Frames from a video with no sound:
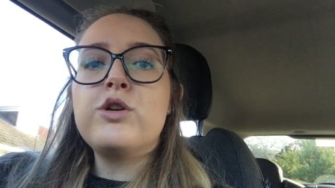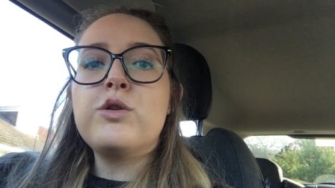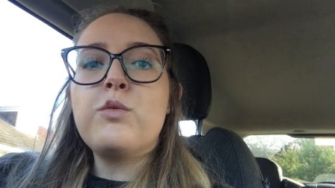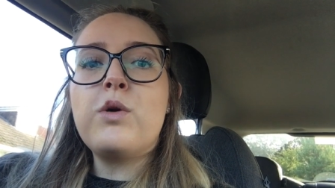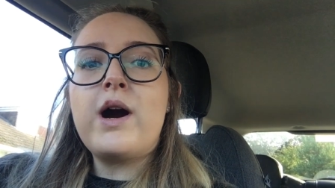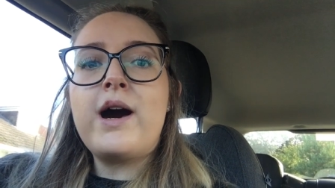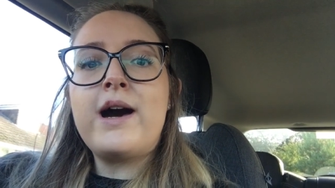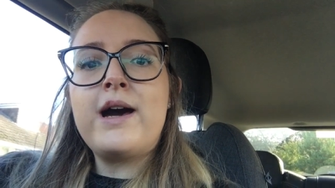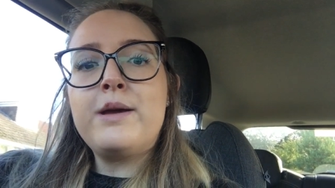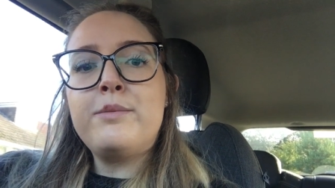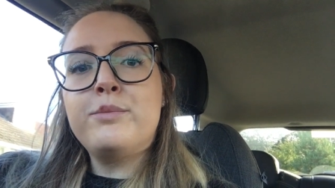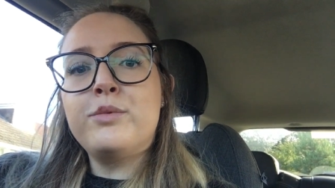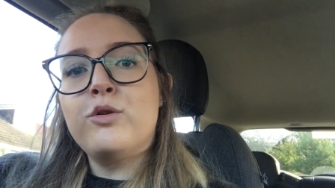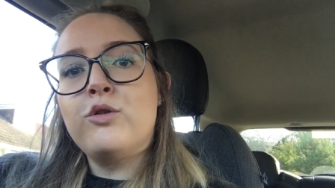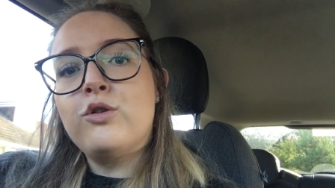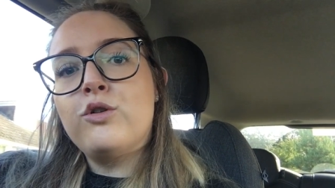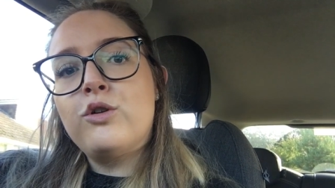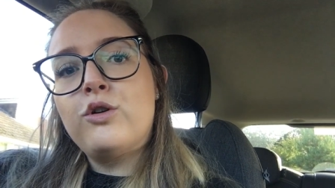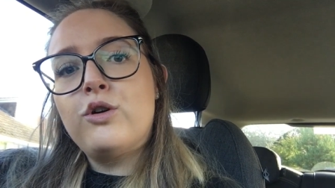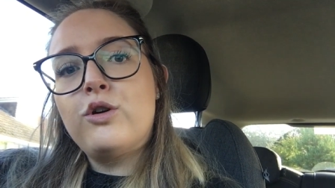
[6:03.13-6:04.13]
you what I
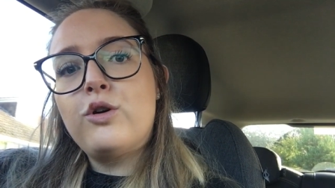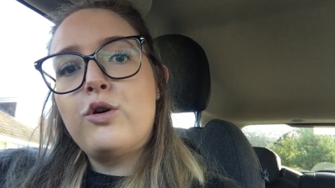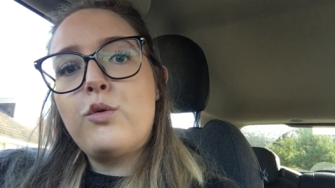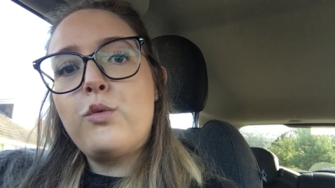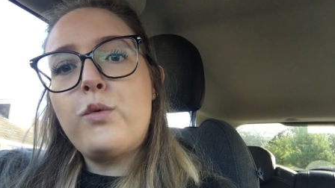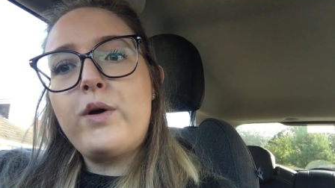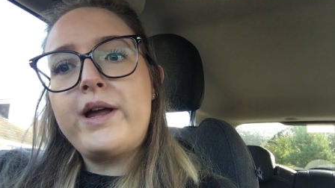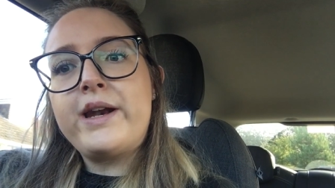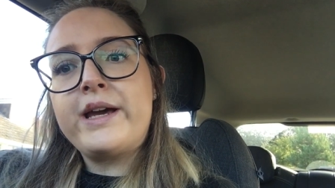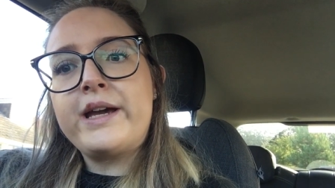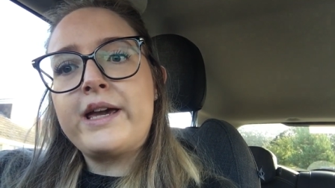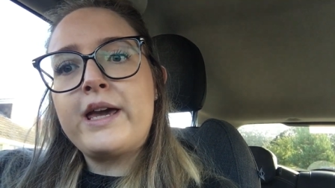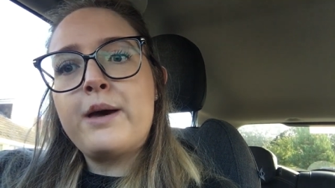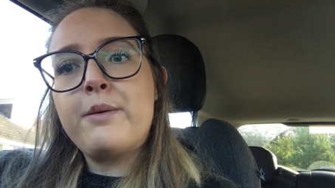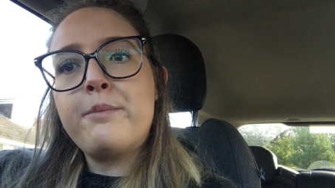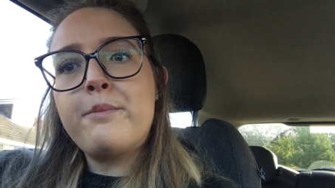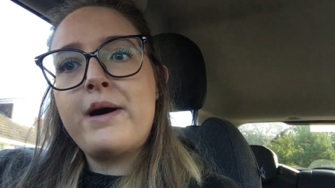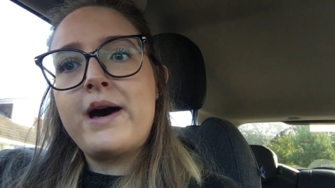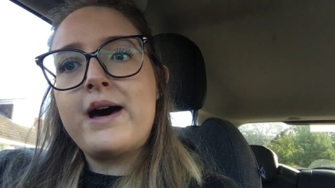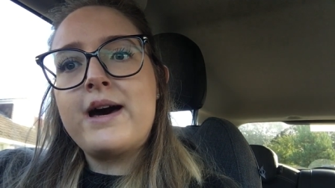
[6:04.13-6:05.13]
bought when I get
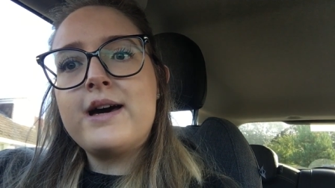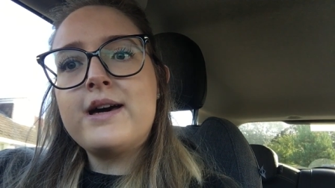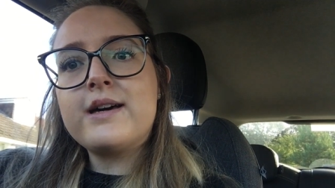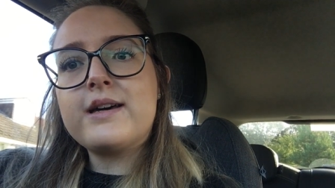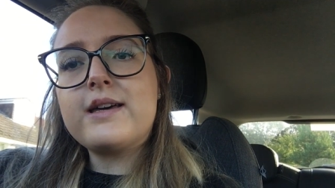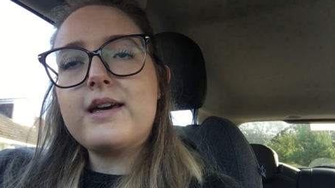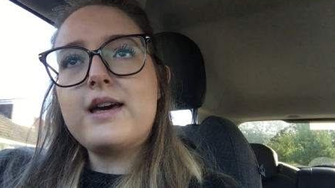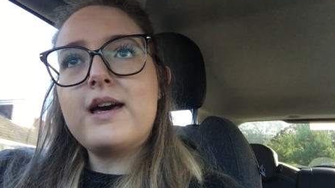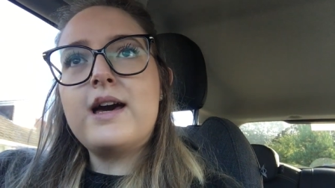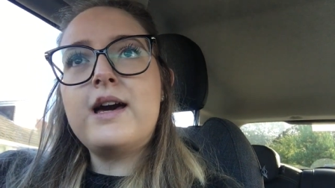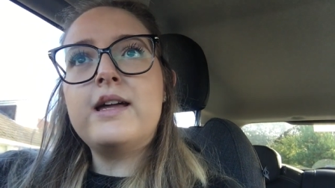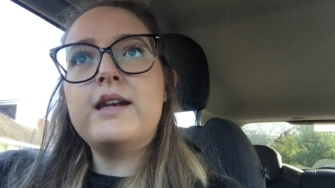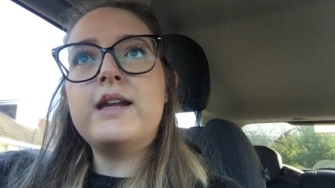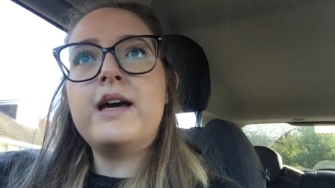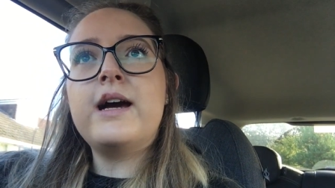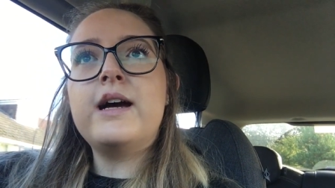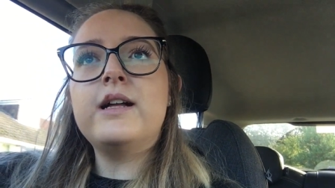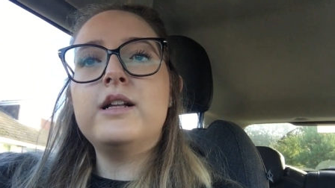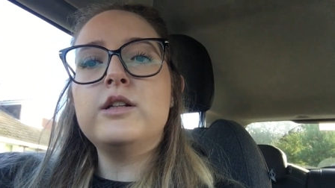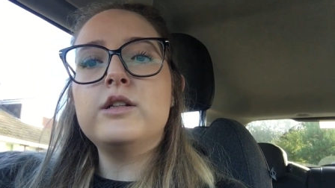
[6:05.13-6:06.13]
back, and
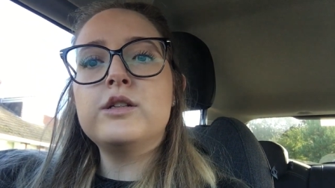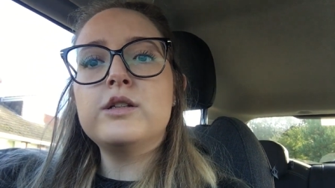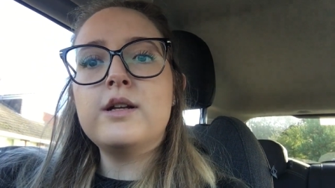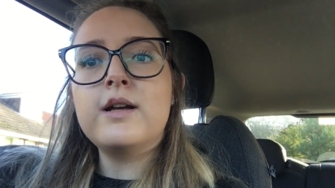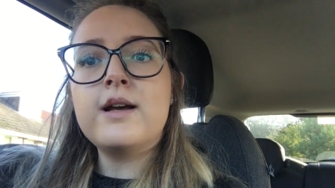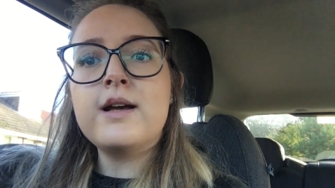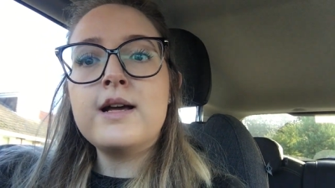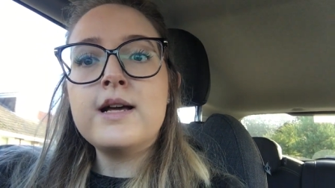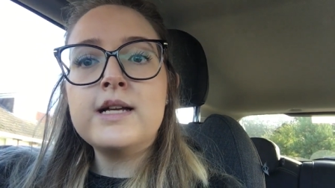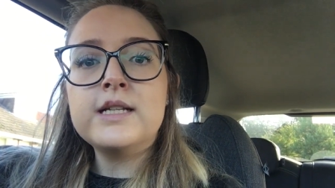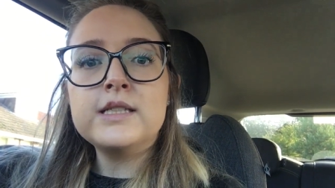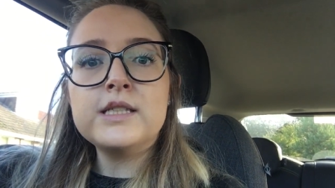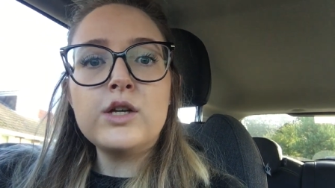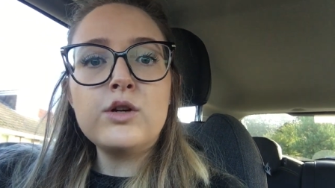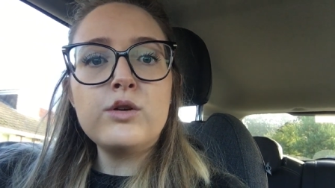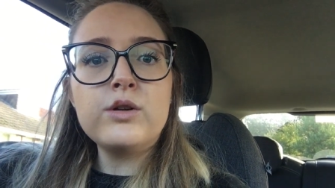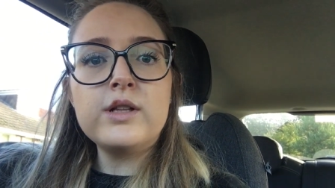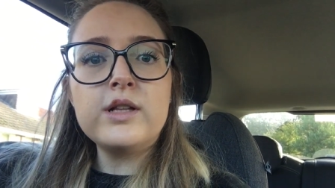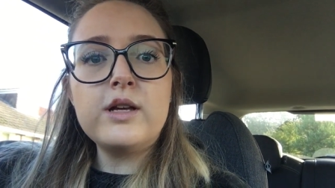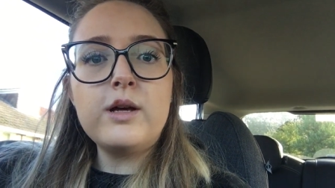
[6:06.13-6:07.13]
I'll
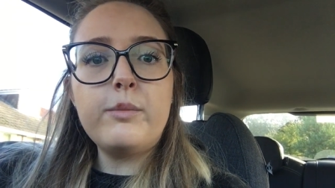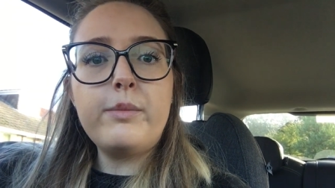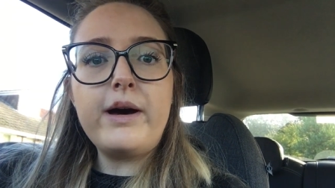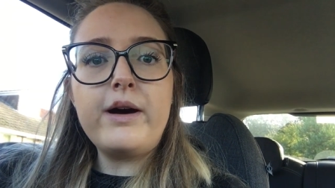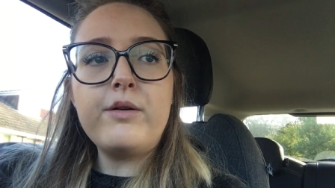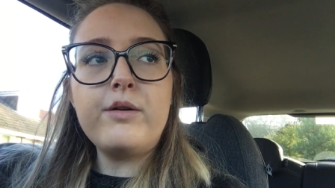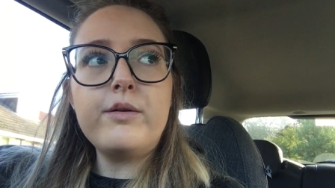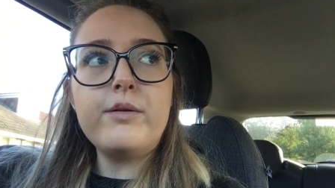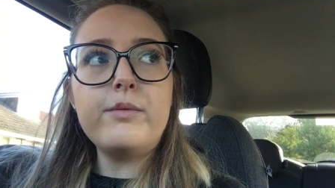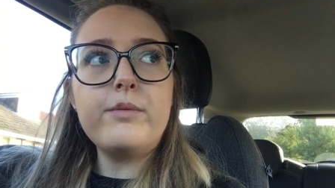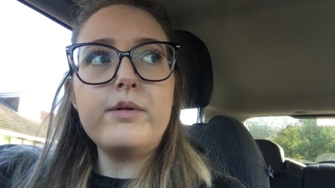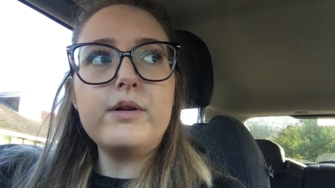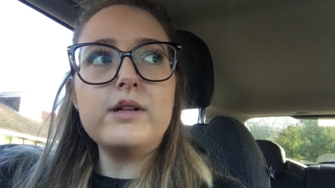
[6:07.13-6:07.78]
tell you a little about